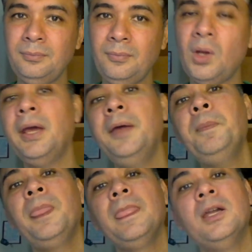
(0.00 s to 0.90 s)
Okay,
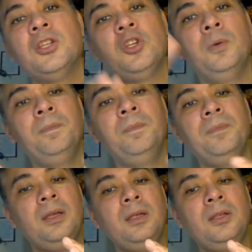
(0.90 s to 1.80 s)
so
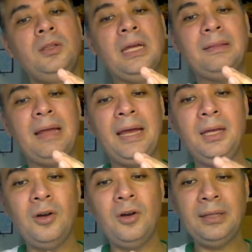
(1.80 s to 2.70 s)
that eye
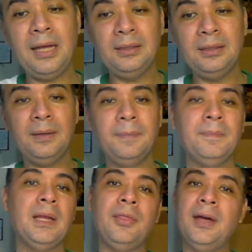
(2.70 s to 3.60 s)
contact,
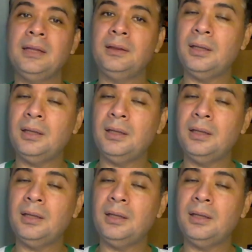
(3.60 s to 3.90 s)
that